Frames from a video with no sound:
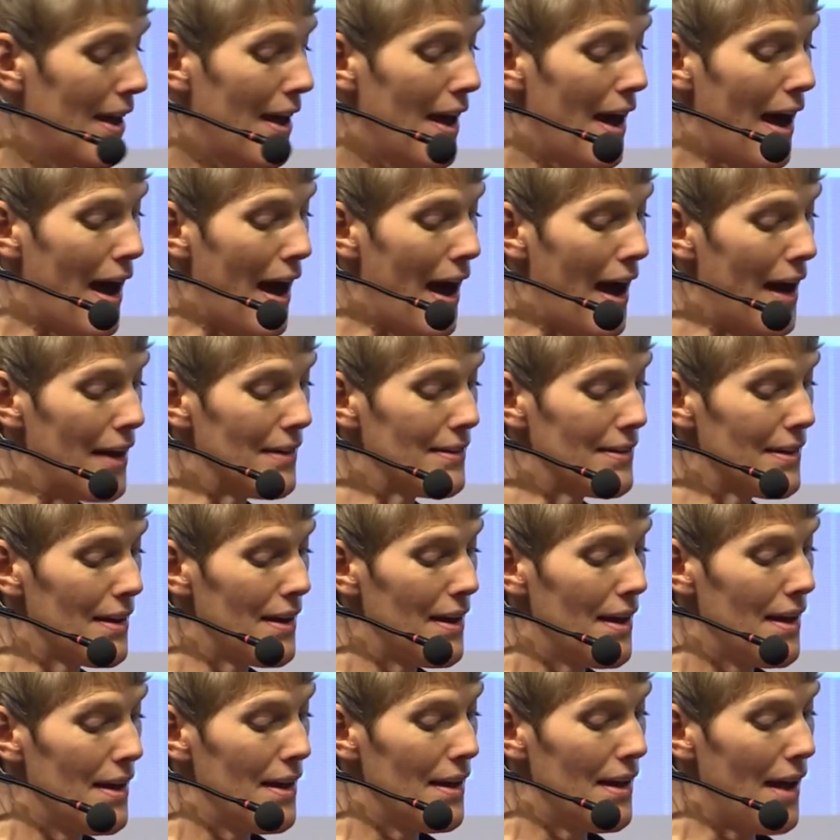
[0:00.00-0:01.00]
And
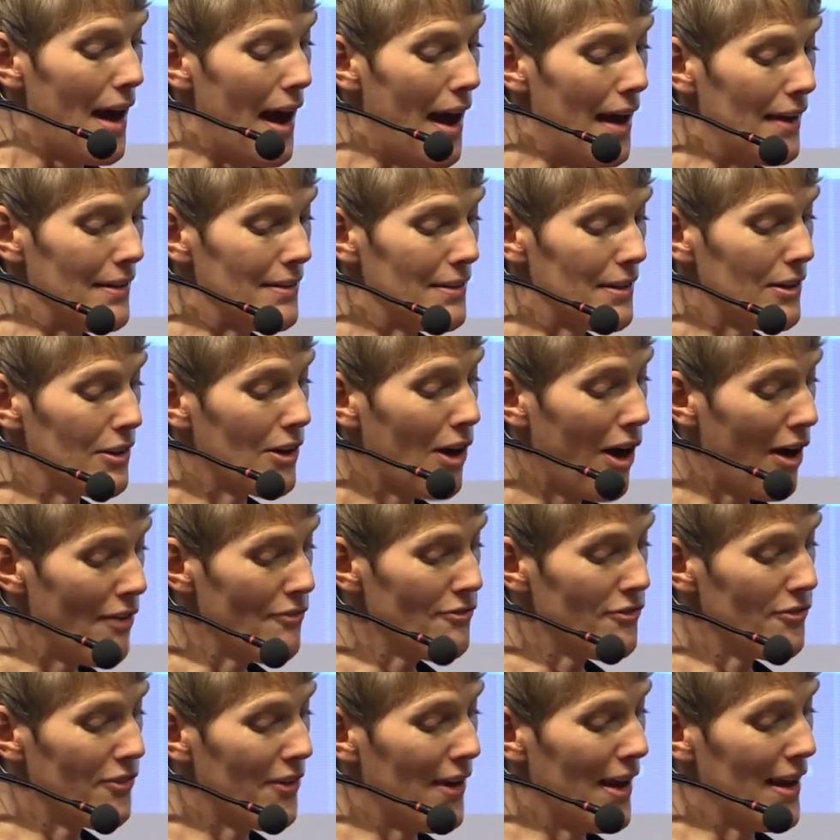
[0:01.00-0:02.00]

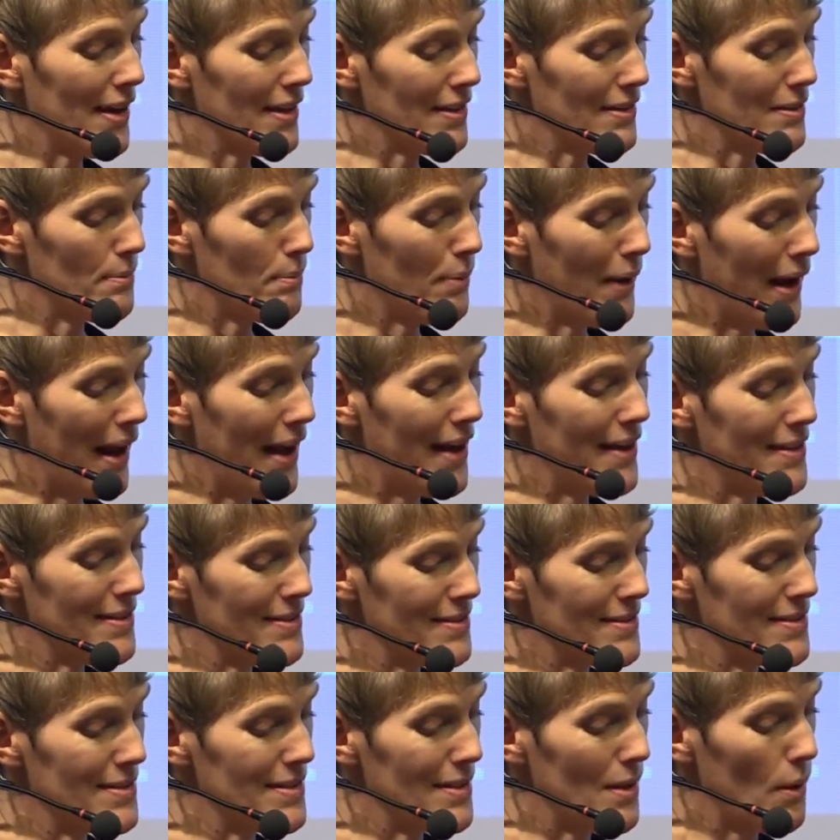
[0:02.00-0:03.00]
conflict
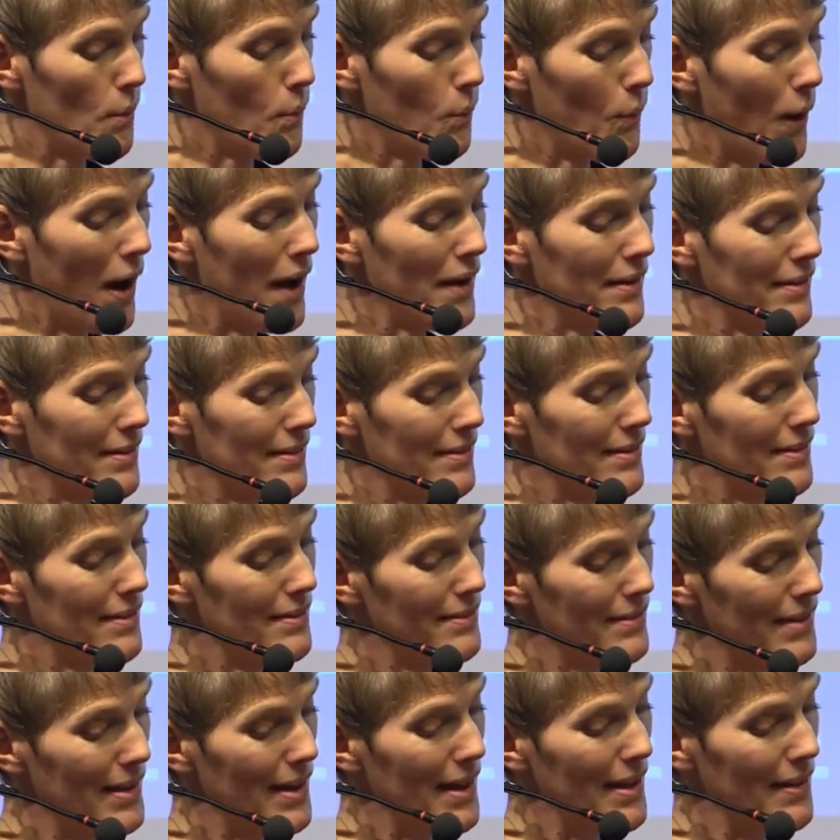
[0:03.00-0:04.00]
plays
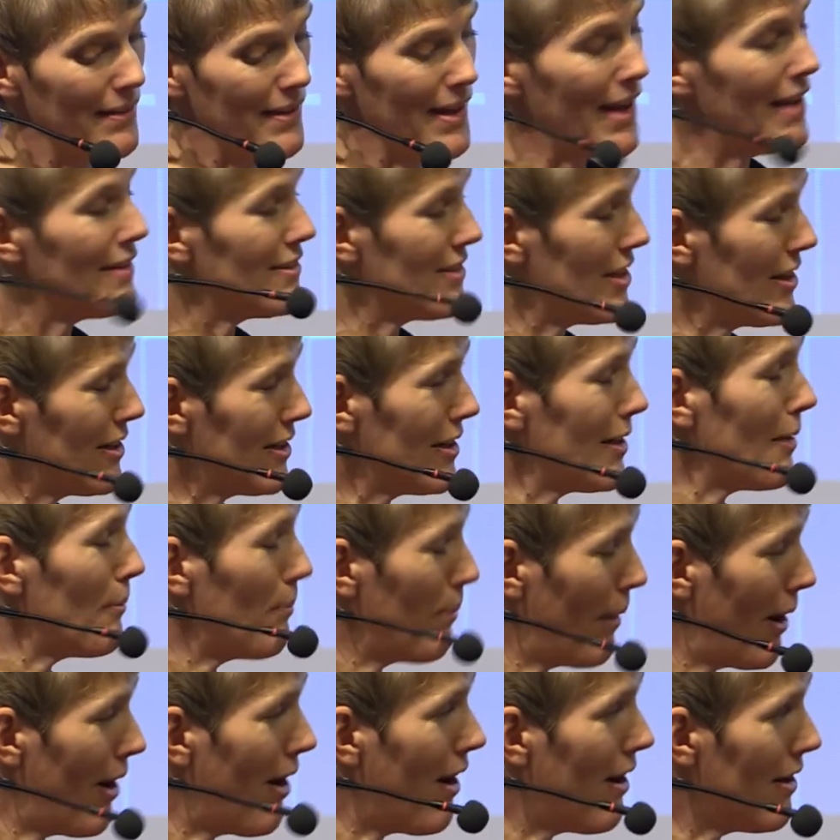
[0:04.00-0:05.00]
an integral
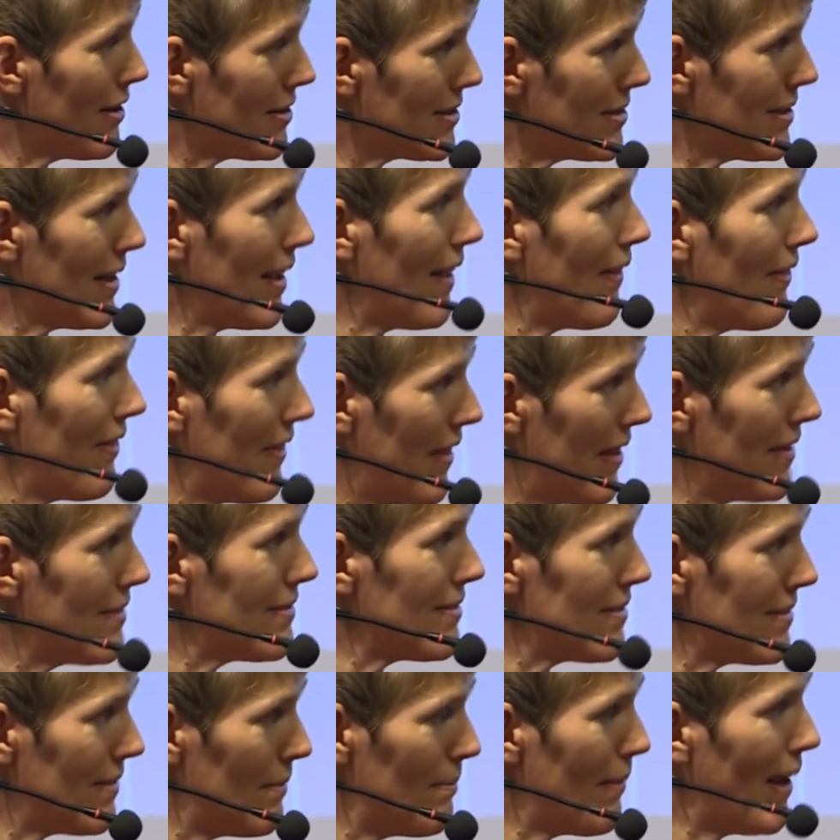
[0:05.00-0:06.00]
part in
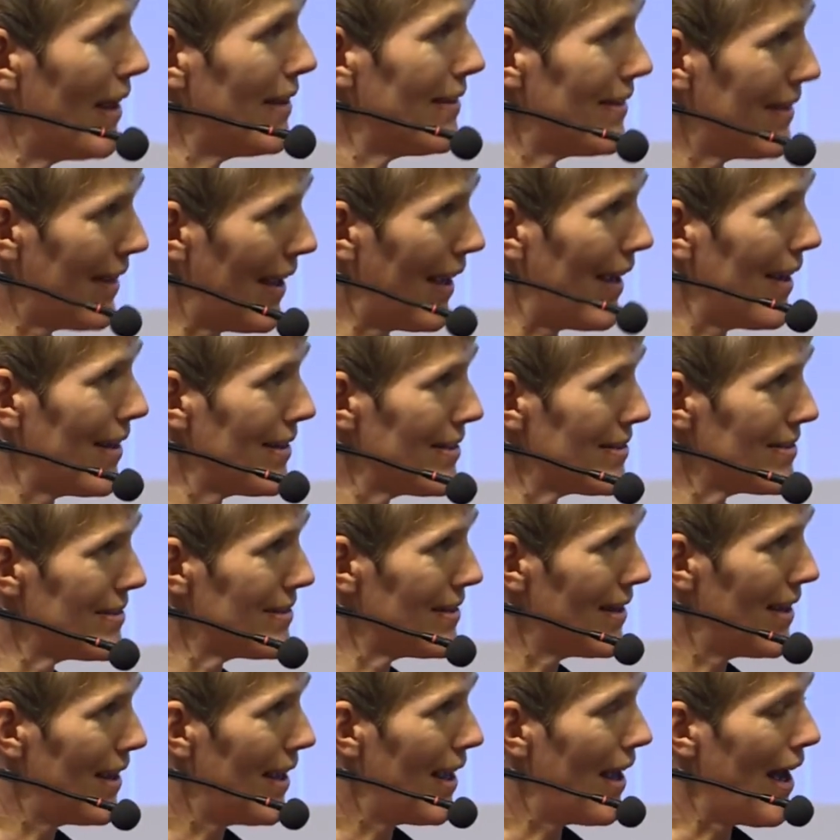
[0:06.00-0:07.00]
this mandate.
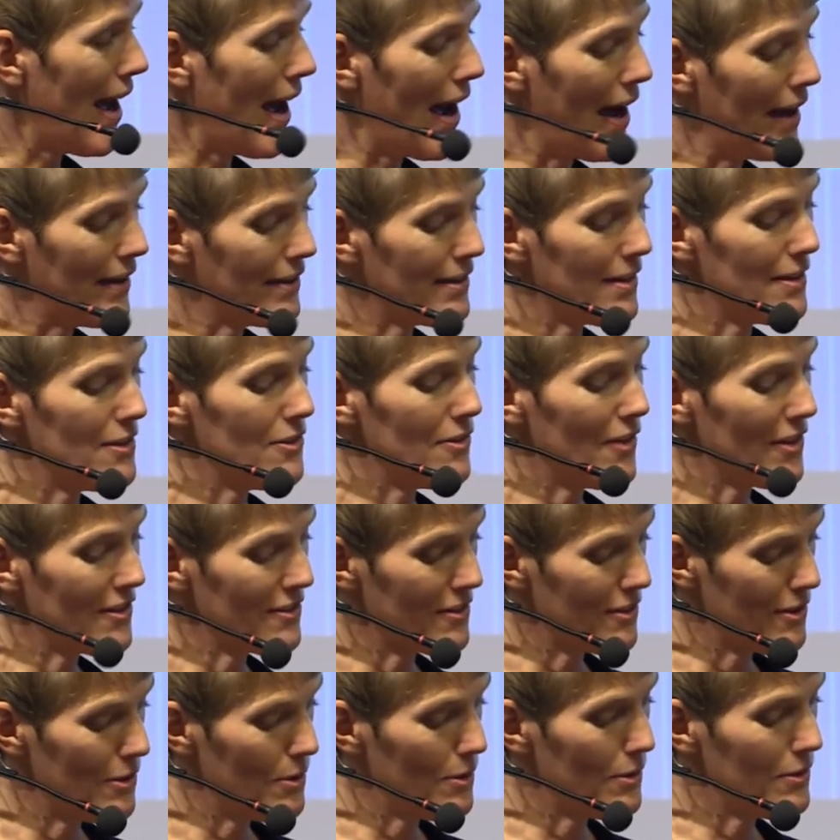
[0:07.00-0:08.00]
And the
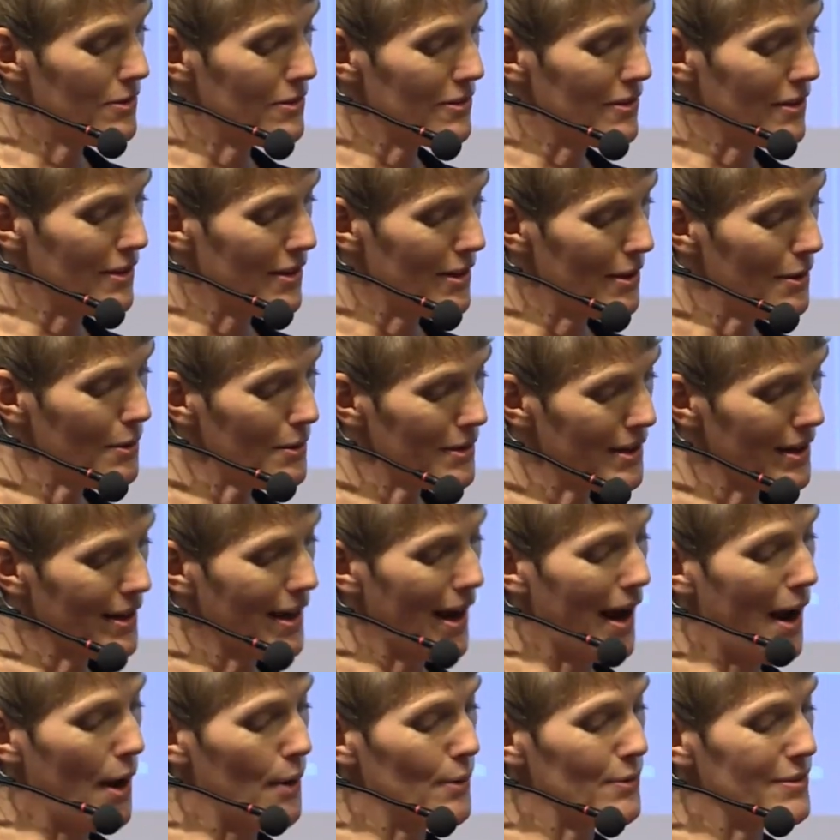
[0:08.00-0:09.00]
Security
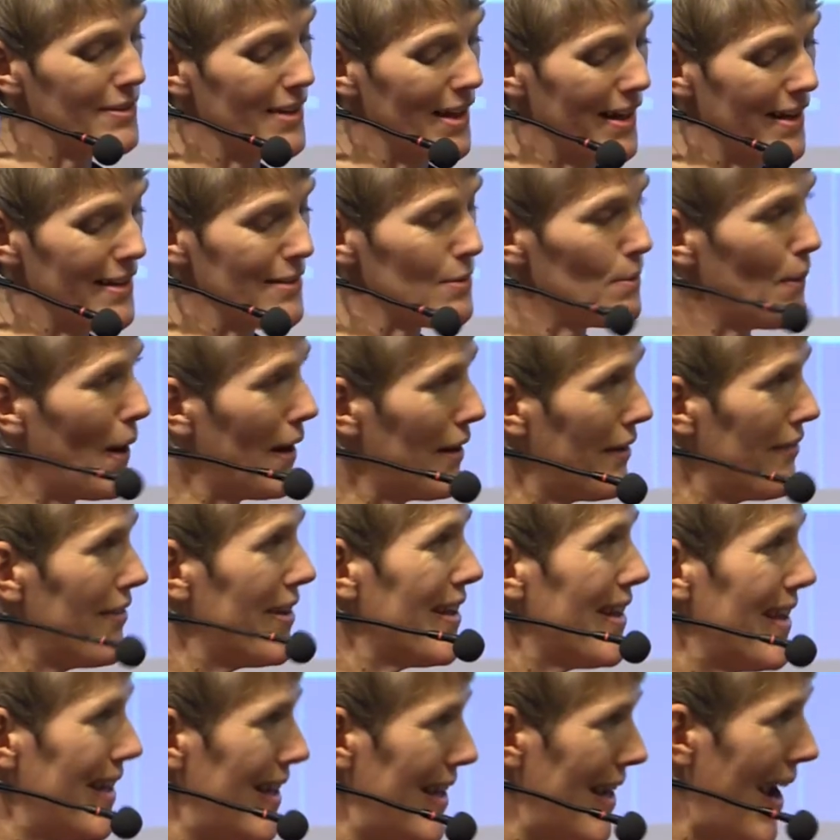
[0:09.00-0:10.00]
Council is one of the
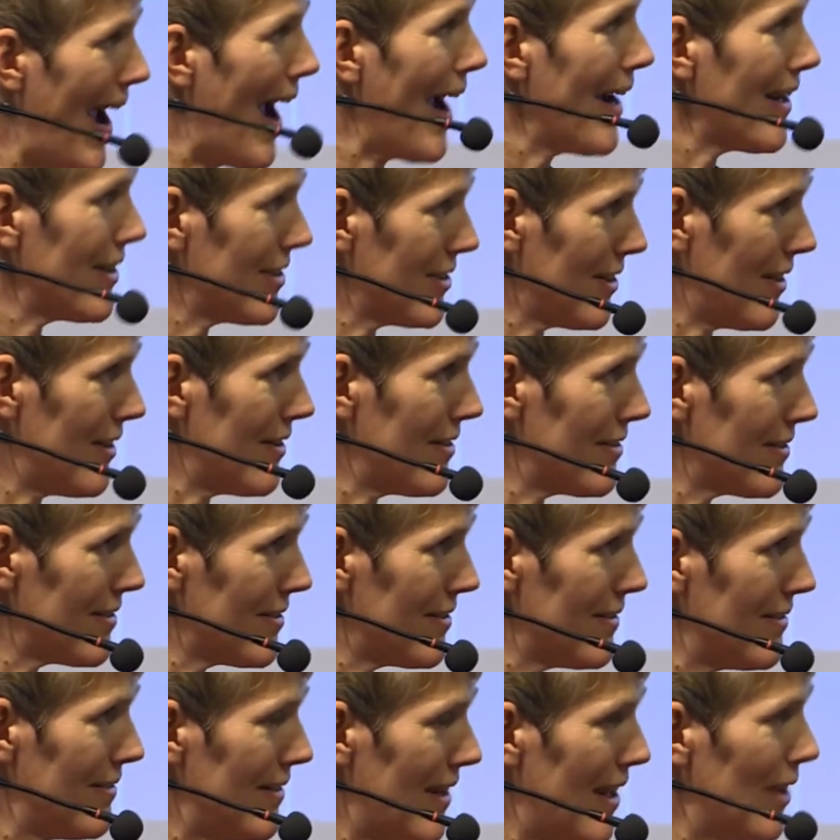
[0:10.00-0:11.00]
key actors
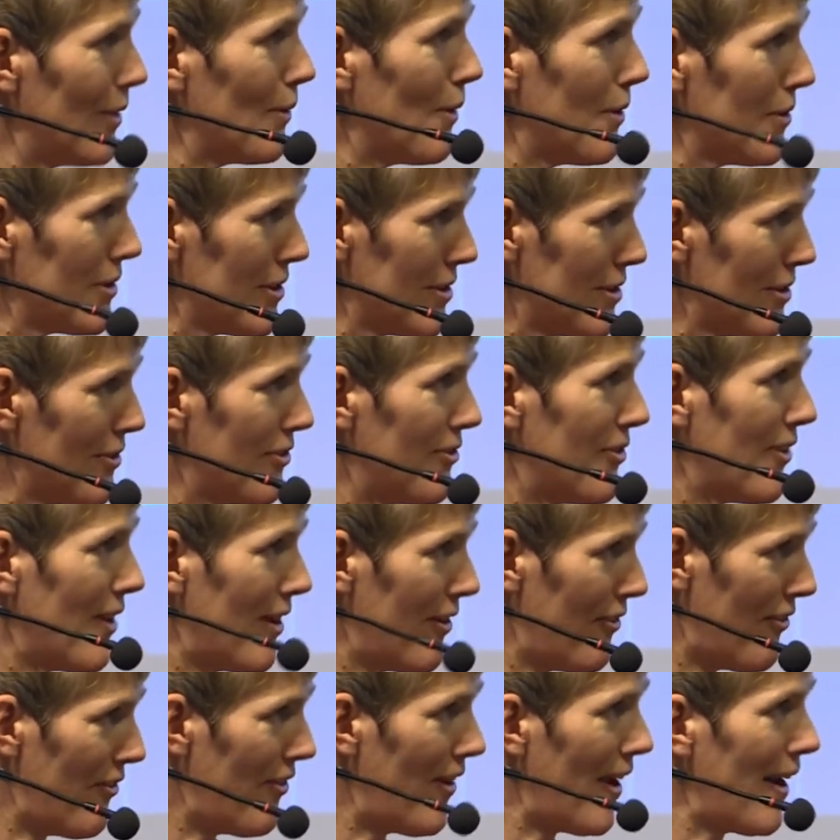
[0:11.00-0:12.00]
in order to
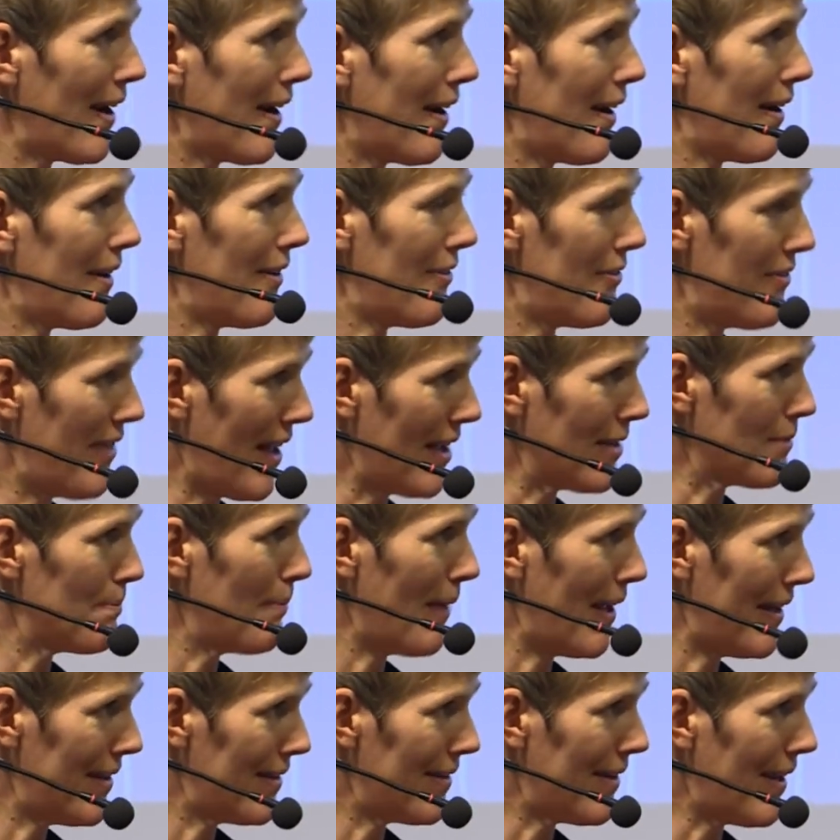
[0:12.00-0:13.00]
fulfill that
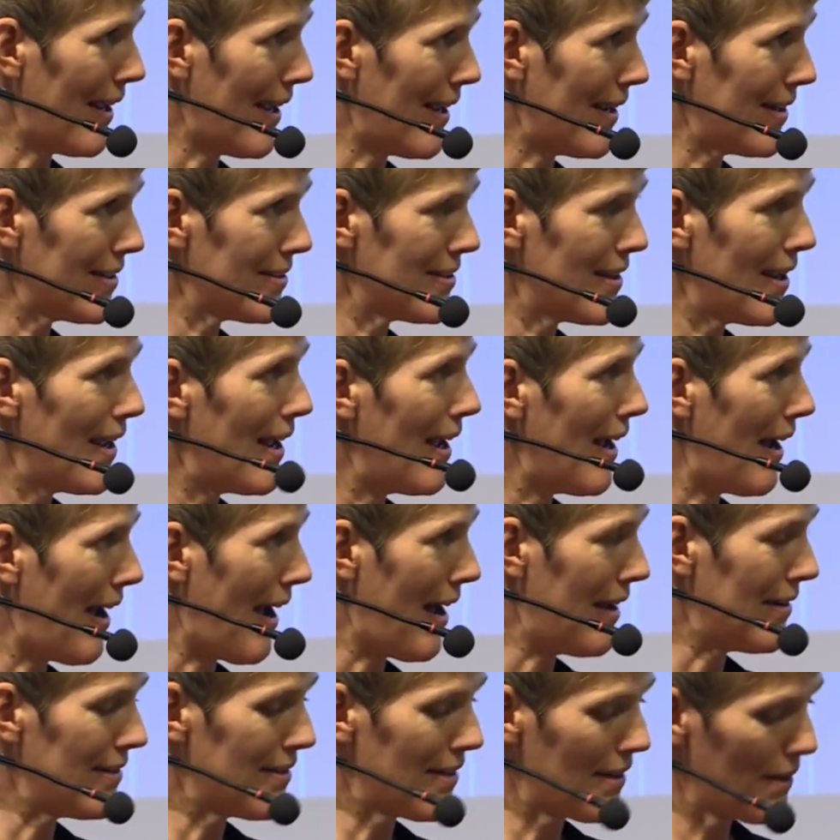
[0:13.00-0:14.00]
mandate.
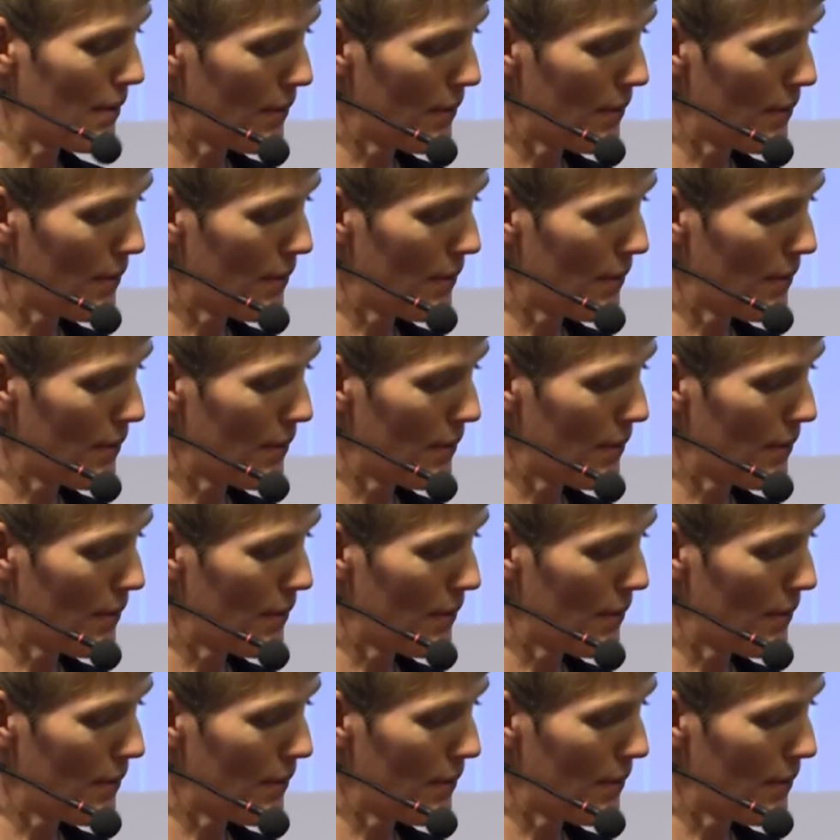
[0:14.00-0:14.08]
And